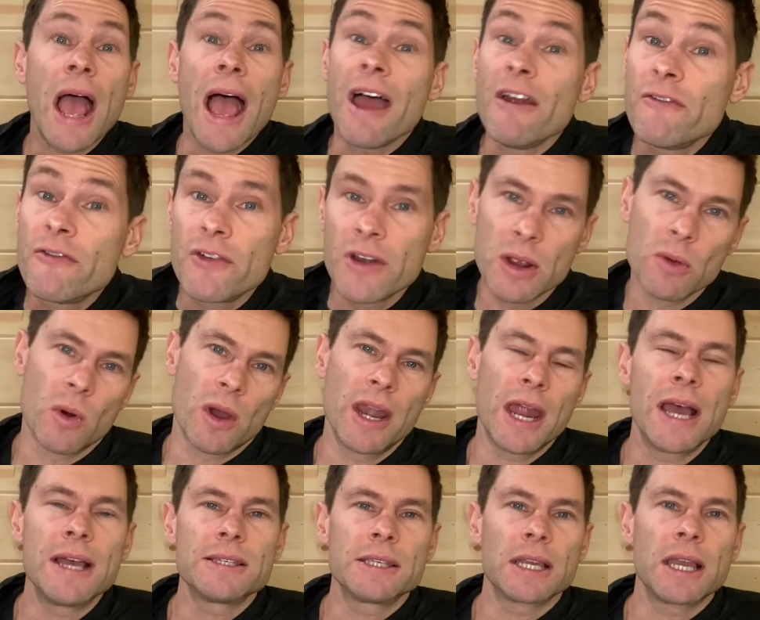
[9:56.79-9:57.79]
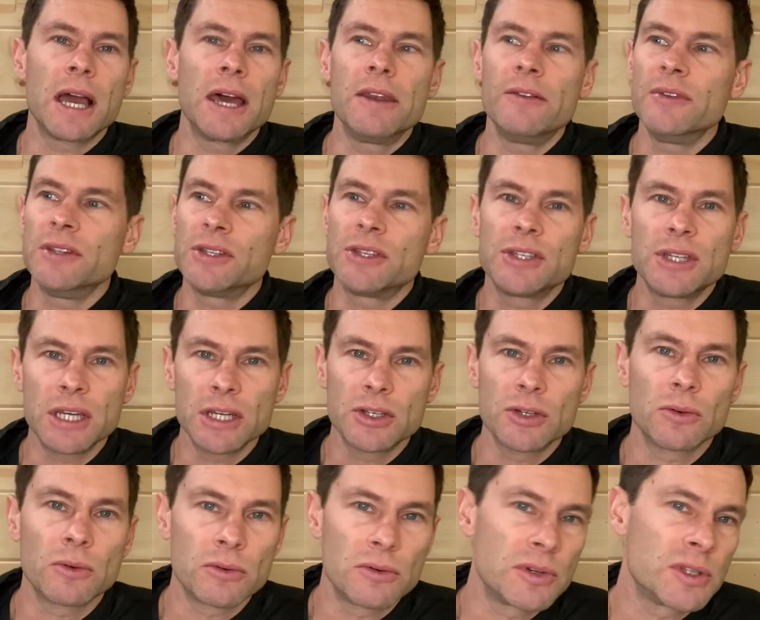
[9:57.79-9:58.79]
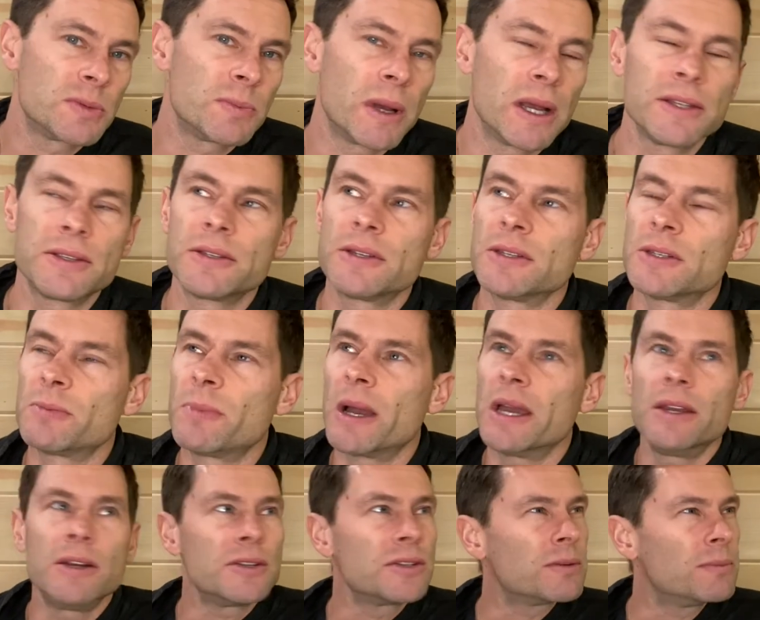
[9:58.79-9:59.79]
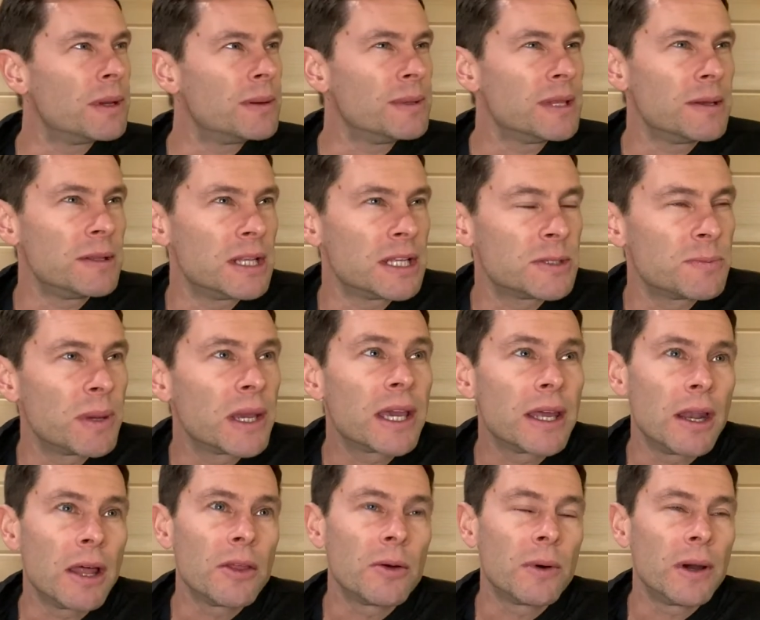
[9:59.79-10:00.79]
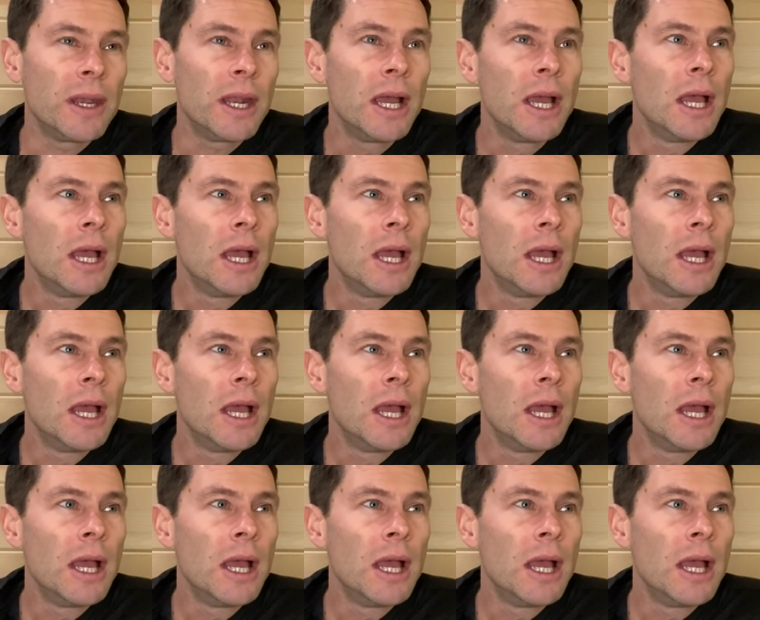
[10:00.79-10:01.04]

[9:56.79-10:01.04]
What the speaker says: everyone has a kind of instinctual response to spiders. So maybe let's pick another one.